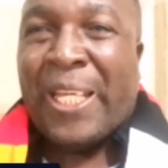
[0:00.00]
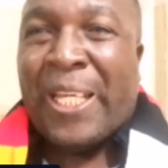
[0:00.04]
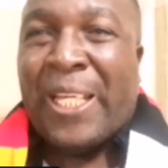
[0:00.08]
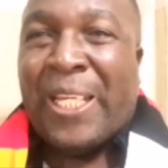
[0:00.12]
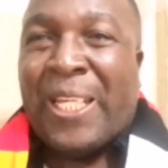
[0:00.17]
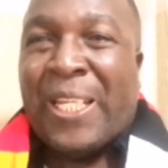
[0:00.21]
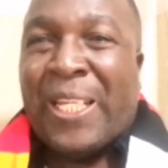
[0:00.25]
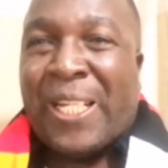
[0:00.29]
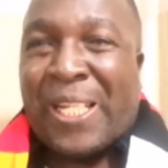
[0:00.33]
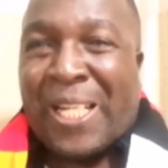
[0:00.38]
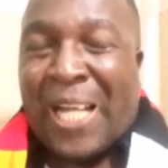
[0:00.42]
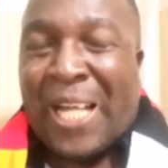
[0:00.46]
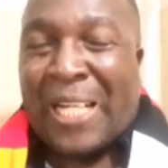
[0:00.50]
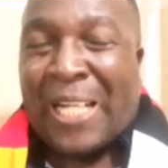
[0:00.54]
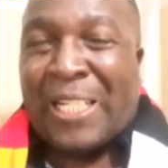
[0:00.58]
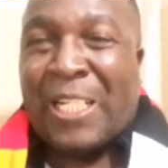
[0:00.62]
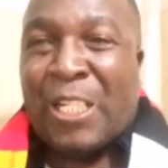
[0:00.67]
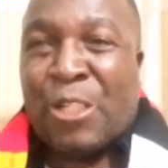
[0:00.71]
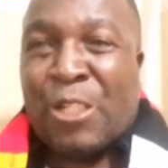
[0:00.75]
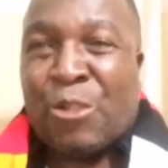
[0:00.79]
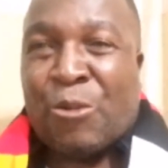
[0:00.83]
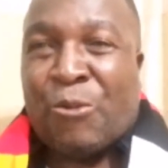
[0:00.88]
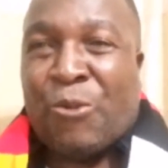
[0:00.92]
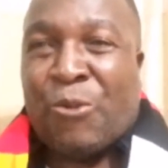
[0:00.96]

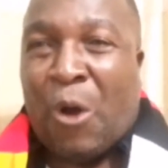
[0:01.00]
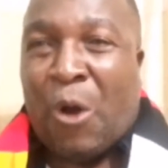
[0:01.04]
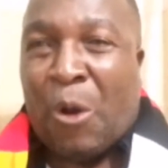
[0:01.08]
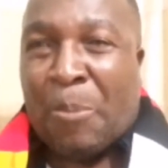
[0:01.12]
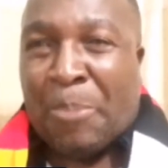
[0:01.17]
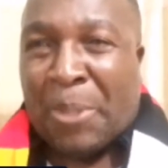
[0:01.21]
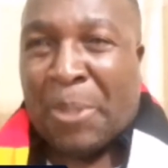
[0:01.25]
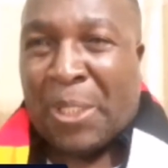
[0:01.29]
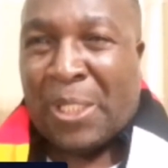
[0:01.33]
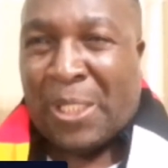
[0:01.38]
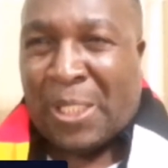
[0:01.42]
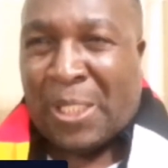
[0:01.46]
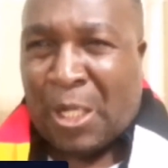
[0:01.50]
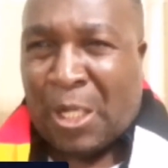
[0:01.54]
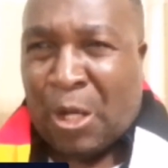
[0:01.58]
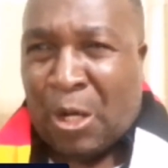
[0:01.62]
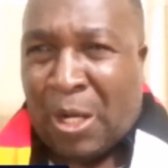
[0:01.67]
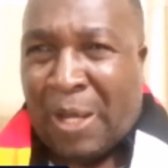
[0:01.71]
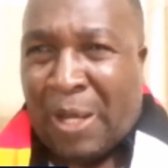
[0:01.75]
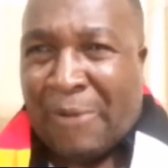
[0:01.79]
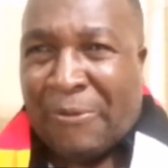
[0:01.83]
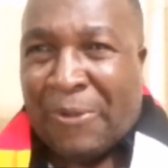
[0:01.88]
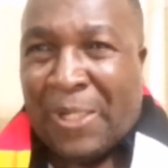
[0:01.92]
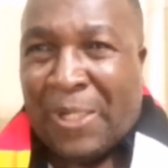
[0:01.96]
regardless of our
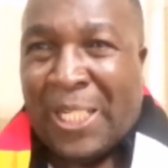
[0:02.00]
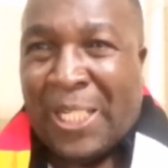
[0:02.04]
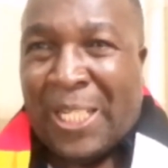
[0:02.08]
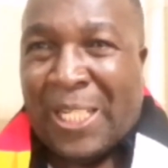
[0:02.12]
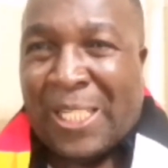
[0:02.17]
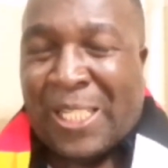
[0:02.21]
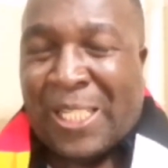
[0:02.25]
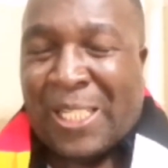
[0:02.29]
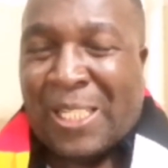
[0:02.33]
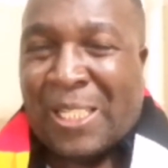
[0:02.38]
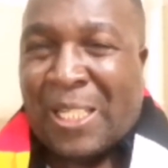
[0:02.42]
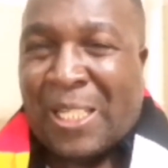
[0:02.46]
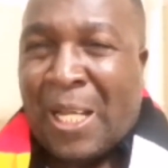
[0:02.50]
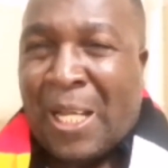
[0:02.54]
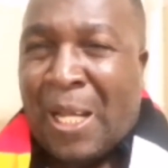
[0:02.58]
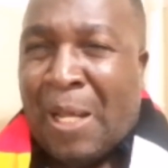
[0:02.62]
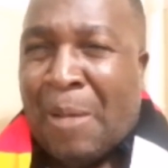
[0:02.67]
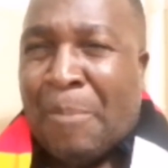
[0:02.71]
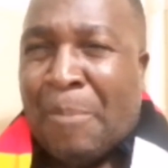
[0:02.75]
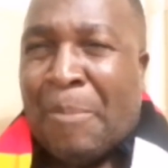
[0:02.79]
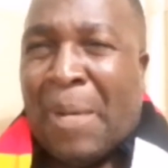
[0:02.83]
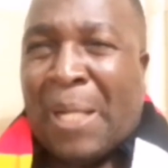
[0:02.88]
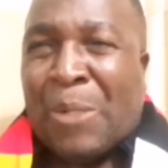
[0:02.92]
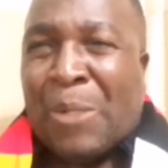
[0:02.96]
political affiliations.
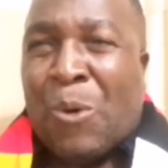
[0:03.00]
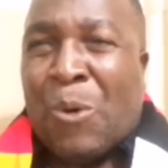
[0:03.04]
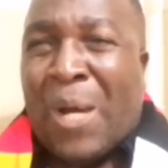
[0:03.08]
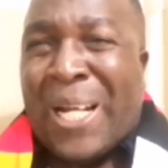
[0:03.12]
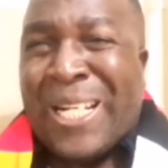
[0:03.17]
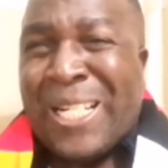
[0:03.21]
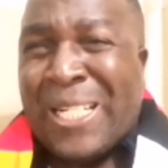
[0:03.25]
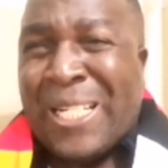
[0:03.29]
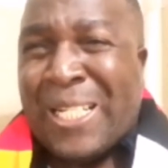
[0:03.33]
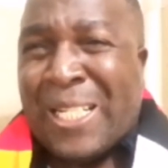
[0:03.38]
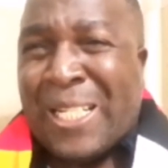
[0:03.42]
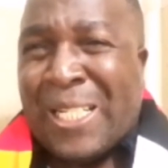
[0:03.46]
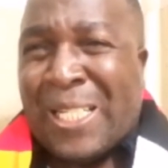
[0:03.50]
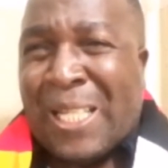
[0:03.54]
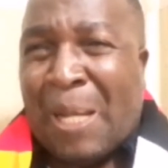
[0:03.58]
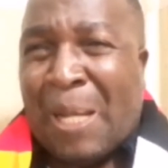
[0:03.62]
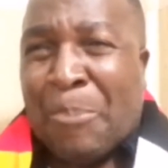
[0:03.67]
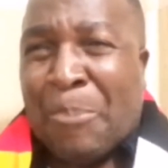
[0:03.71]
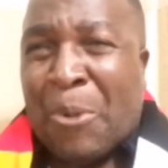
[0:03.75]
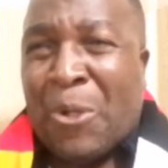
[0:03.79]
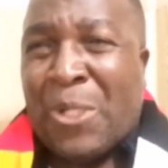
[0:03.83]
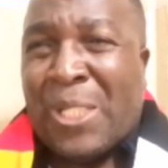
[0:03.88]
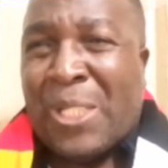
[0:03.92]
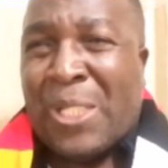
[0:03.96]
But what
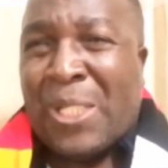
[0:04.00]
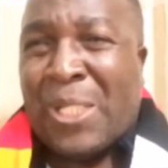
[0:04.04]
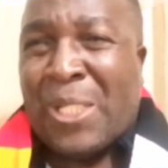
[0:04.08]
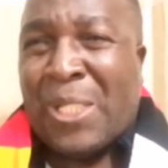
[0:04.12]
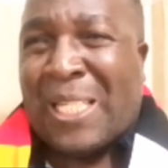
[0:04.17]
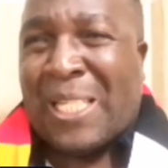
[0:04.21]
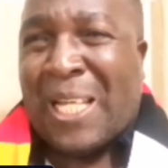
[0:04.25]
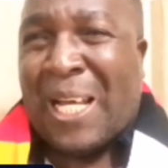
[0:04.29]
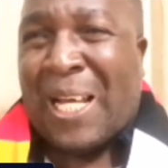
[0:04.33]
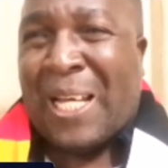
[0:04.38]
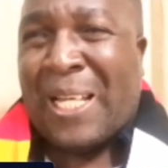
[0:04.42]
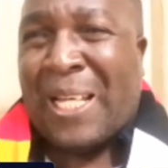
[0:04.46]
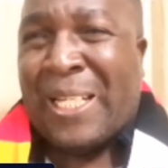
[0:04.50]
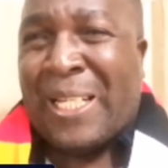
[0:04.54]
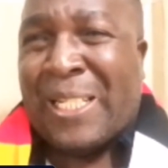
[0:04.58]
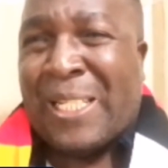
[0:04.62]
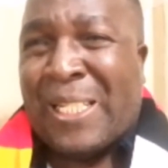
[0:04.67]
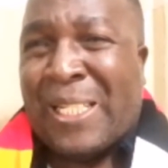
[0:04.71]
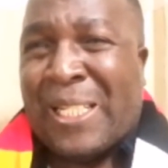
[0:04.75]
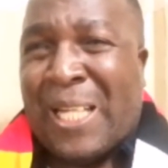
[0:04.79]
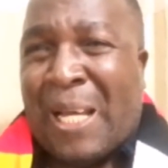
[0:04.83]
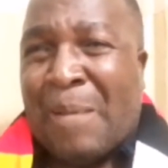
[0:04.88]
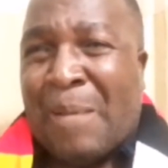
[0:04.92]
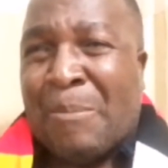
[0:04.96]
disappoints us at
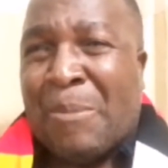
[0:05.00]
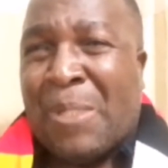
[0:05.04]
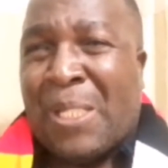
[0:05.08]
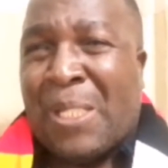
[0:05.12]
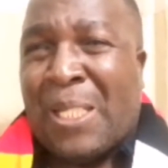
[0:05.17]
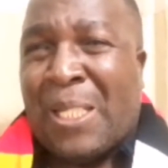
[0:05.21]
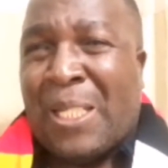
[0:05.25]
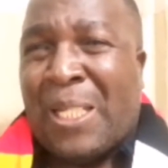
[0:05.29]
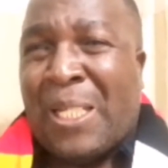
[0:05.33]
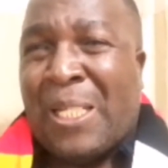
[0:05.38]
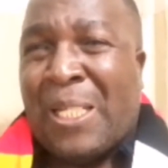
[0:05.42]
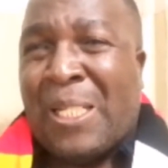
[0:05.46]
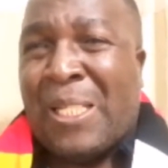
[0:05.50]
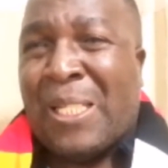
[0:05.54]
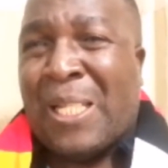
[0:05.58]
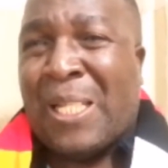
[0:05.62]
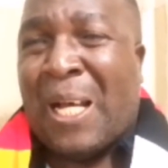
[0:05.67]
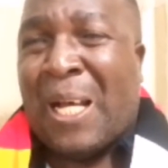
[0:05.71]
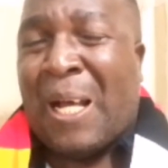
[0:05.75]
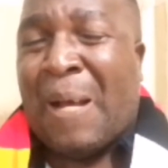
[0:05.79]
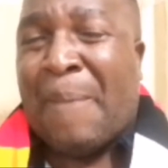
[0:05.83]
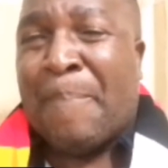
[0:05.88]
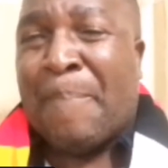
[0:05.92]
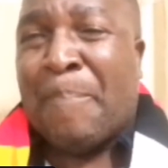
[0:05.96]
times is
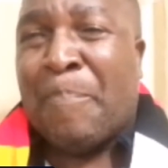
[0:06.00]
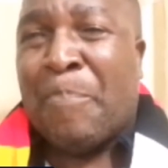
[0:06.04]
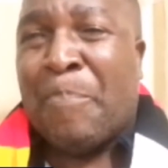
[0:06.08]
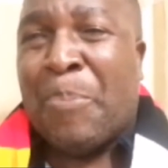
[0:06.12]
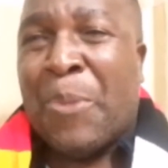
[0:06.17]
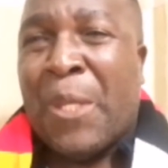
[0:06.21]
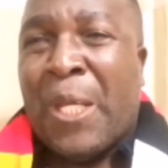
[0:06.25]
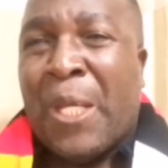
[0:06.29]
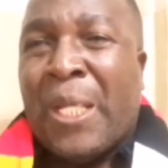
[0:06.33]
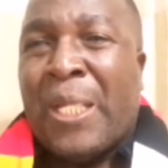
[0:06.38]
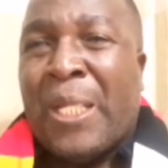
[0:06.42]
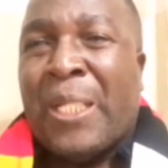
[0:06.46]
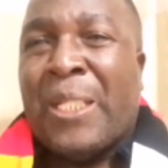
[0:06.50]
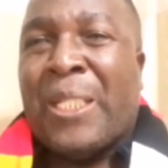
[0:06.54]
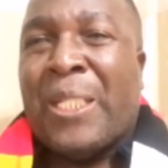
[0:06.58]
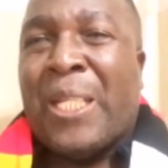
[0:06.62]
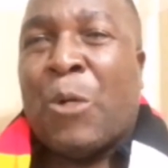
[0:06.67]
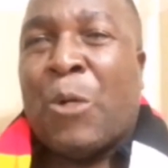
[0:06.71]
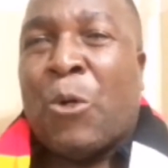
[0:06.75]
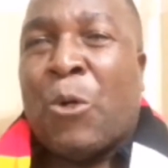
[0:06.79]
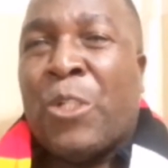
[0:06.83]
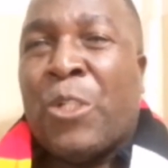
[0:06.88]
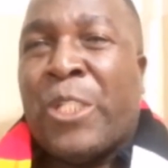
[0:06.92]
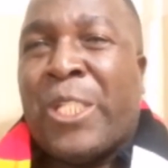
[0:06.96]

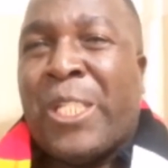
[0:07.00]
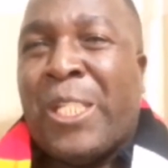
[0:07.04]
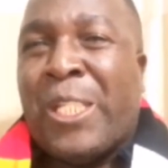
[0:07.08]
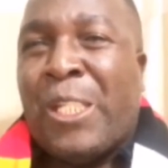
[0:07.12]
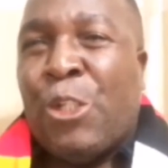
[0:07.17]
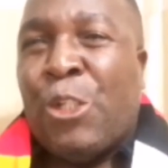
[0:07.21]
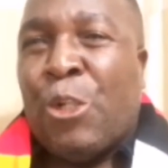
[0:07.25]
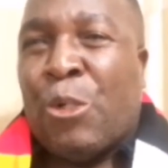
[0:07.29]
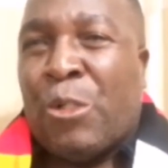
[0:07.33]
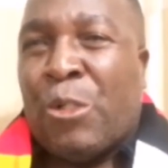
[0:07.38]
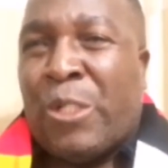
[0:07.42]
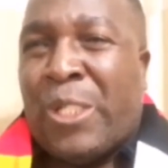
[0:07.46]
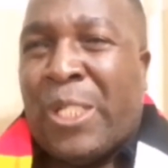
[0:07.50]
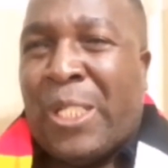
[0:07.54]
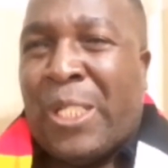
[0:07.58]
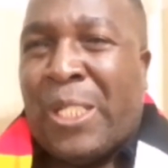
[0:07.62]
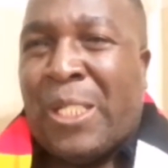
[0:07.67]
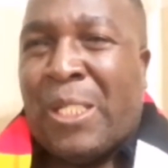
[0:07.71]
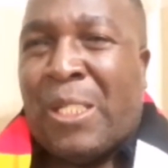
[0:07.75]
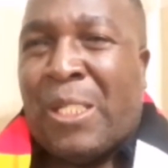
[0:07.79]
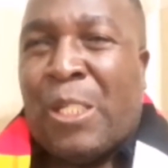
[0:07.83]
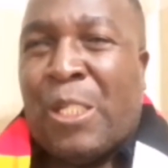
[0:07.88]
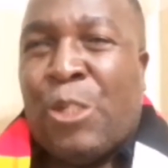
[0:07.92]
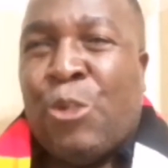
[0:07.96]
the continued
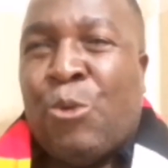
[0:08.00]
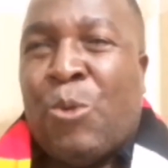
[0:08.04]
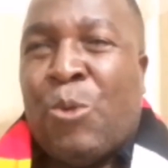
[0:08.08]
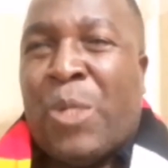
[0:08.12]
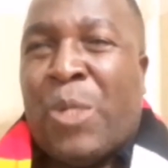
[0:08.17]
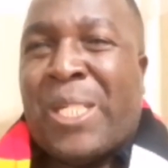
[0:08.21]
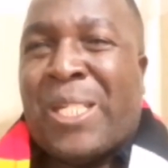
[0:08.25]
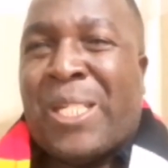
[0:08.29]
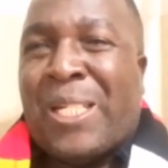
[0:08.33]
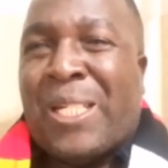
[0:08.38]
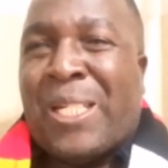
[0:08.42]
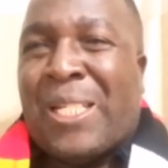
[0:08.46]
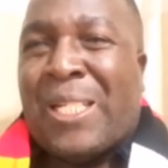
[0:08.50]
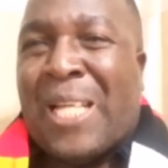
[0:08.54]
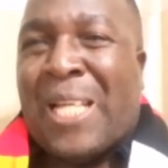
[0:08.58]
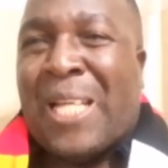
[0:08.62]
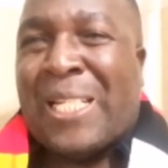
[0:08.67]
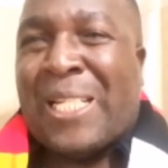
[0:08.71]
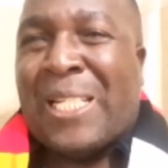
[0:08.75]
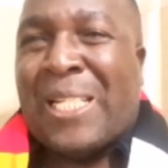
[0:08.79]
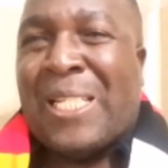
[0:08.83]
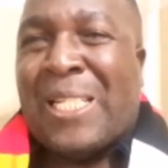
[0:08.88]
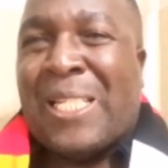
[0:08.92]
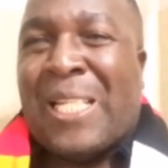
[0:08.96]
insinuation
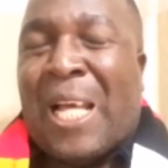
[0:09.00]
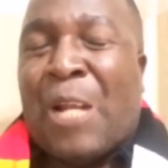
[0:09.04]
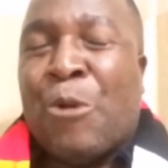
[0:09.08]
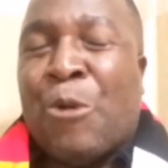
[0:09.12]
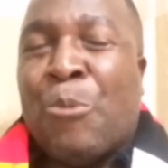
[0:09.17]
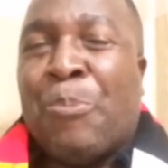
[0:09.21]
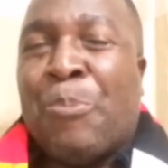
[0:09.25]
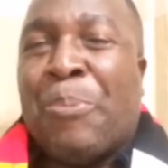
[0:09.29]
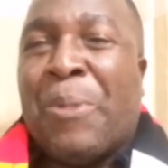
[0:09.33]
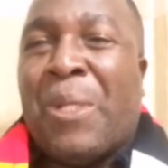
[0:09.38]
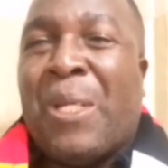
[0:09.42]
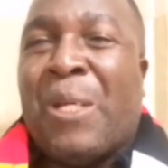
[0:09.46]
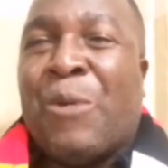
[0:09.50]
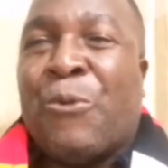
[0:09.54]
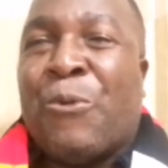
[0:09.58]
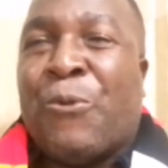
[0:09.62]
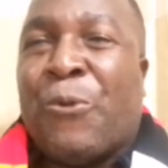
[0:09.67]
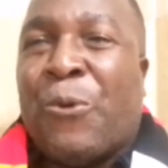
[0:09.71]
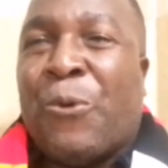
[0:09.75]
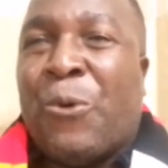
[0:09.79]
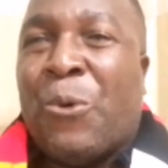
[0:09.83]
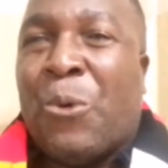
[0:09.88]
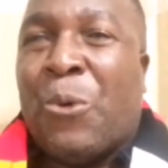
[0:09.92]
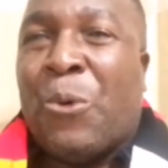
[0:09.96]
that
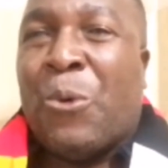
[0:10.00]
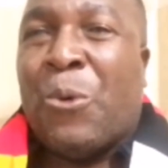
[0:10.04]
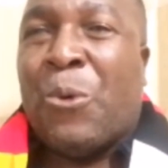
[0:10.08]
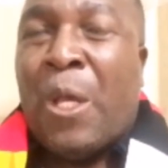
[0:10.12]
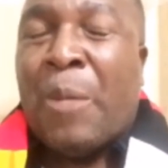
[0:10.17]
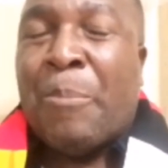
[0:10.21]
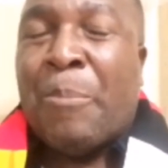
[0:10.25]
ZANU-PF